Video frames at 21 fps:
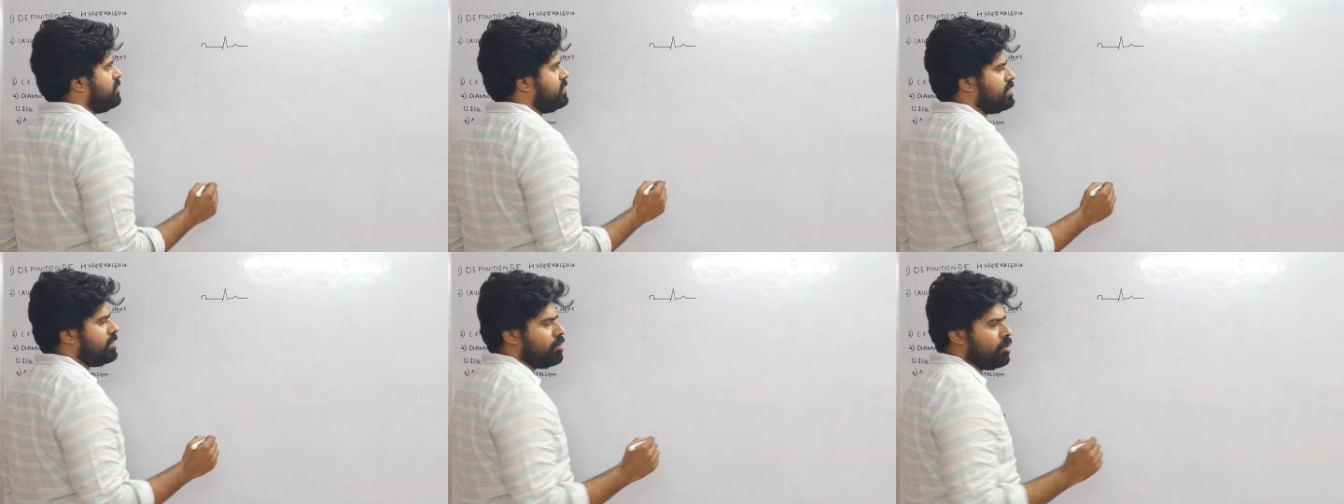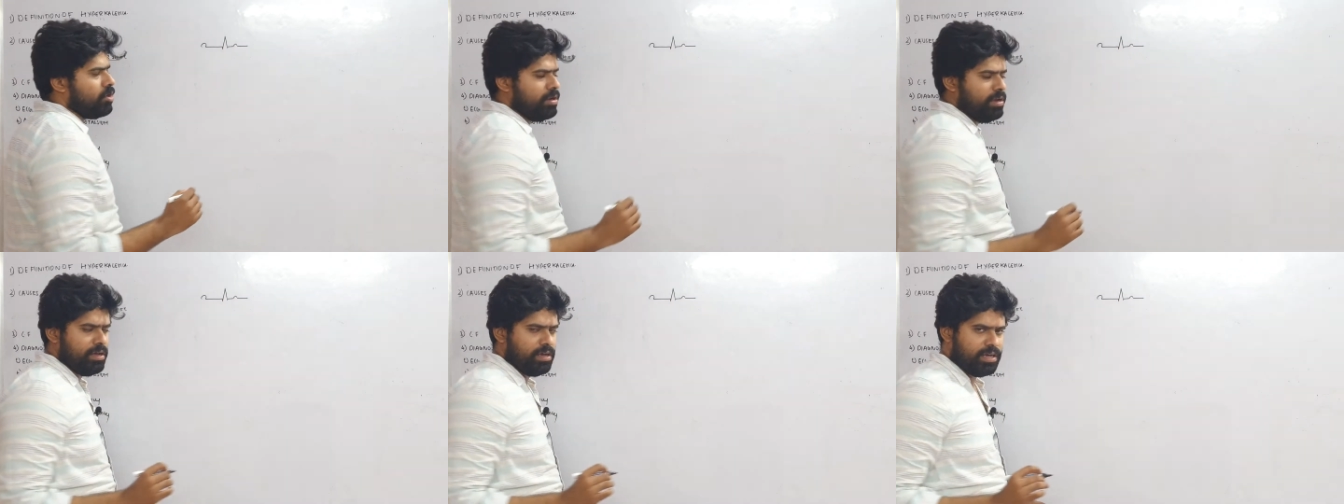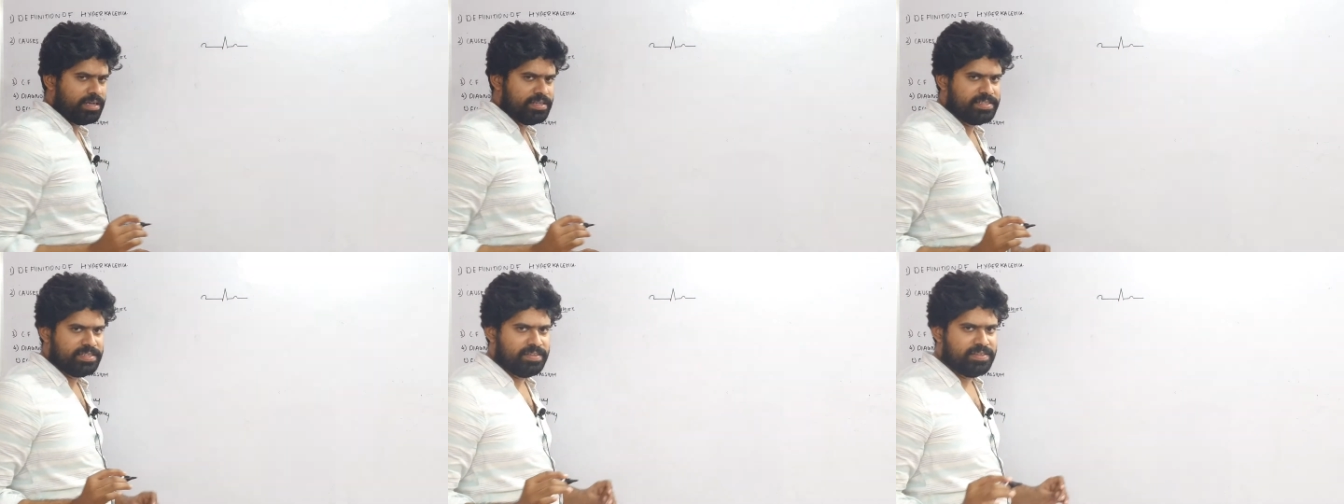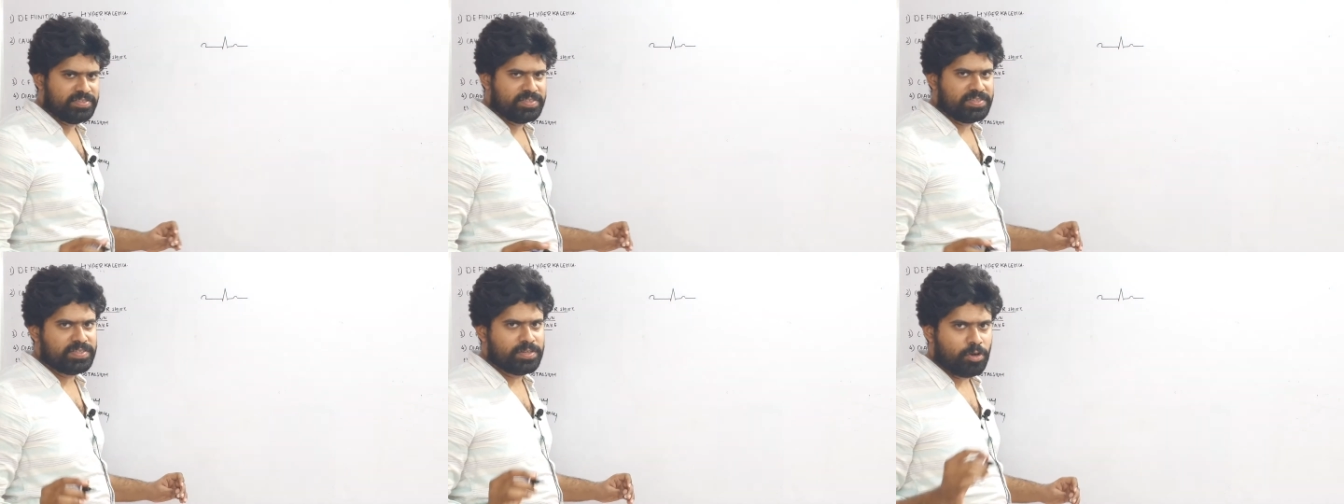this is consider
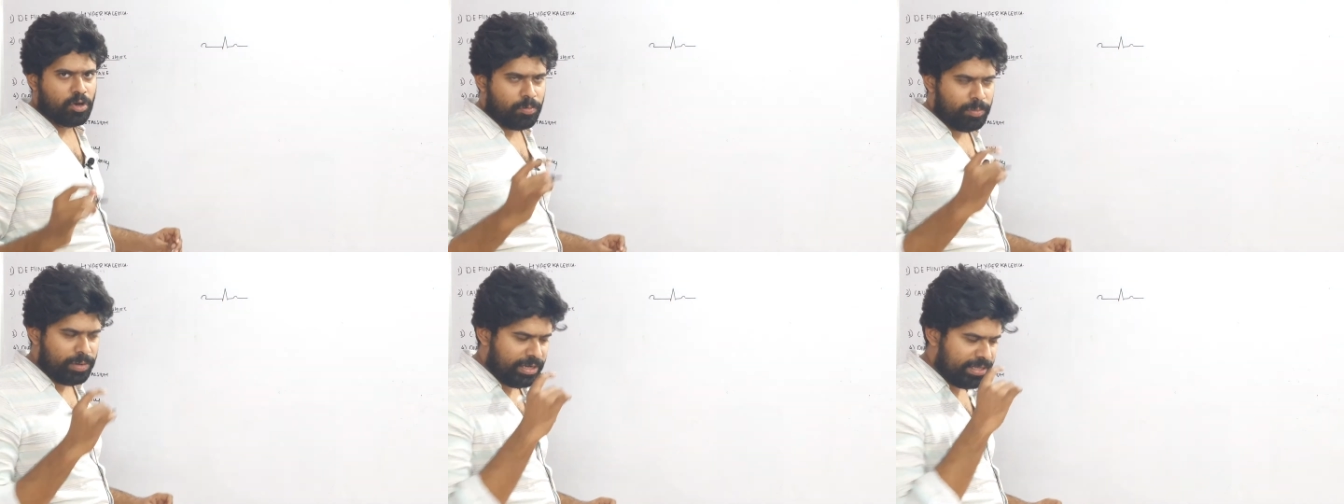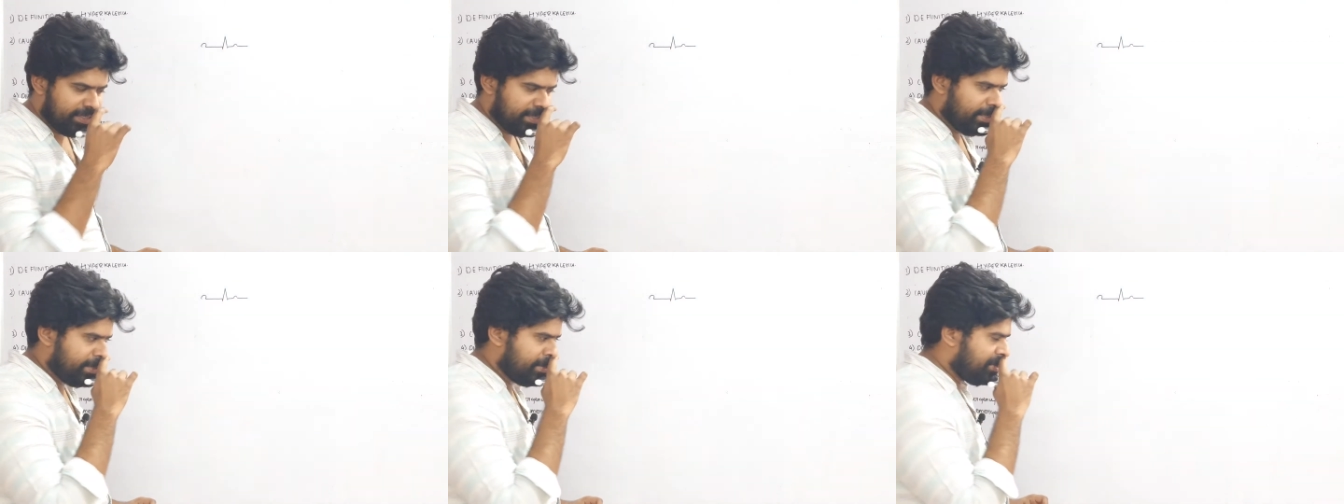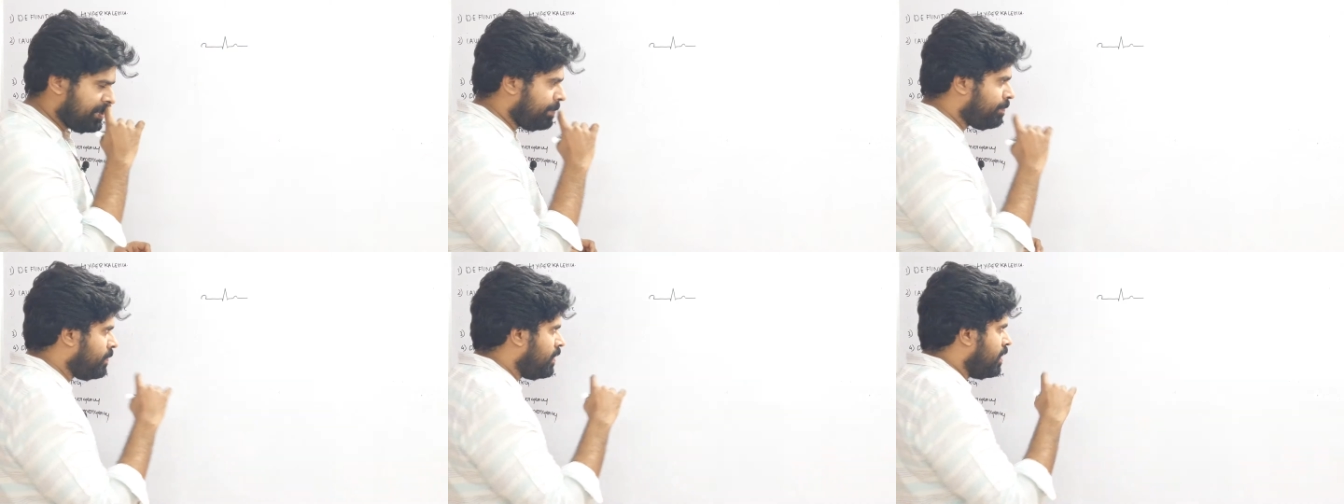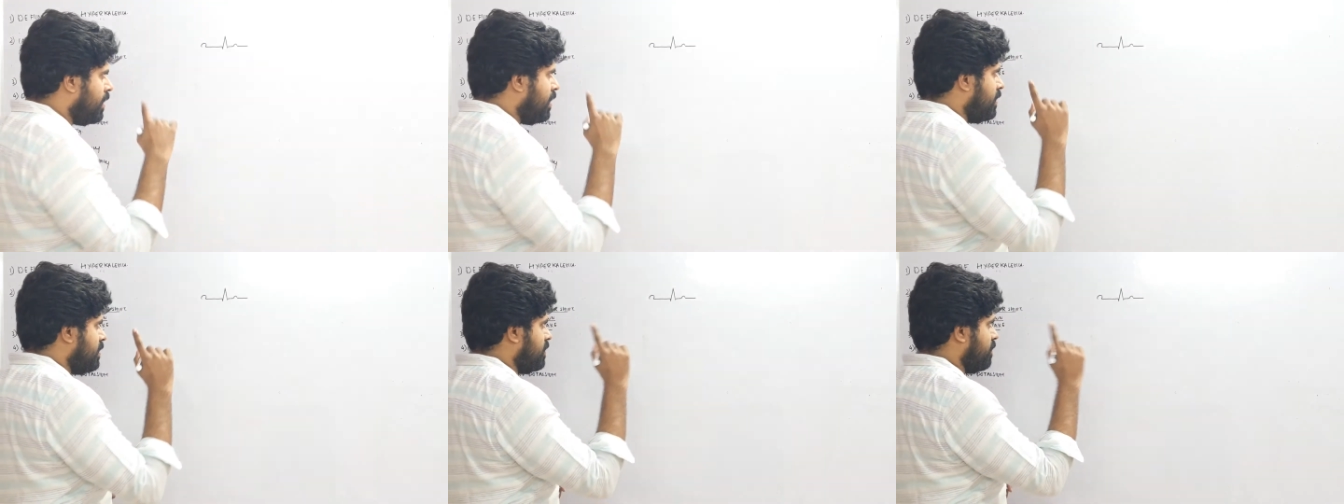this is a normal
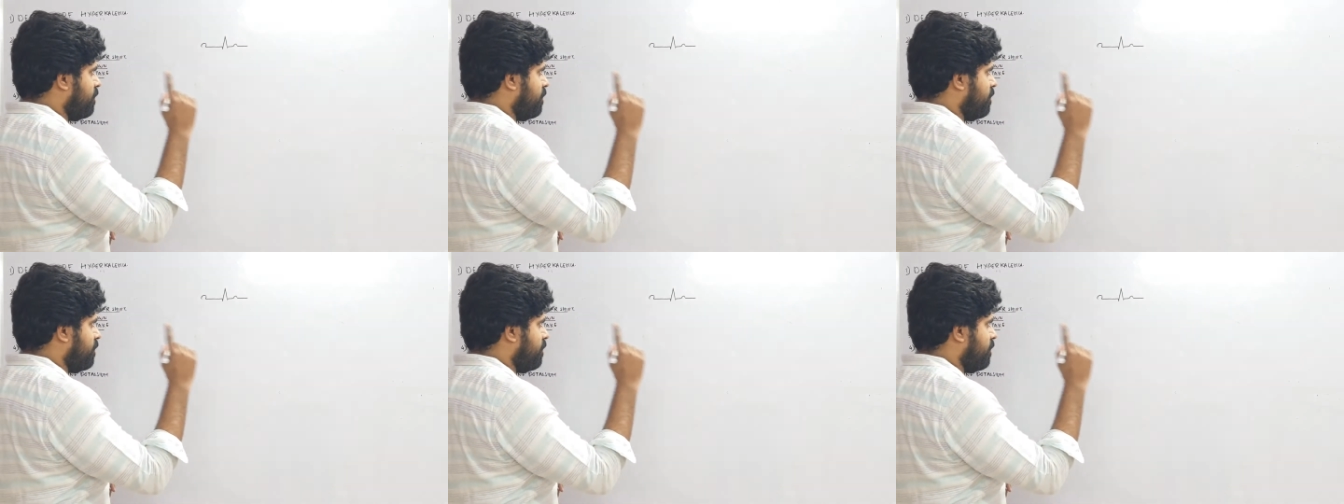ECG.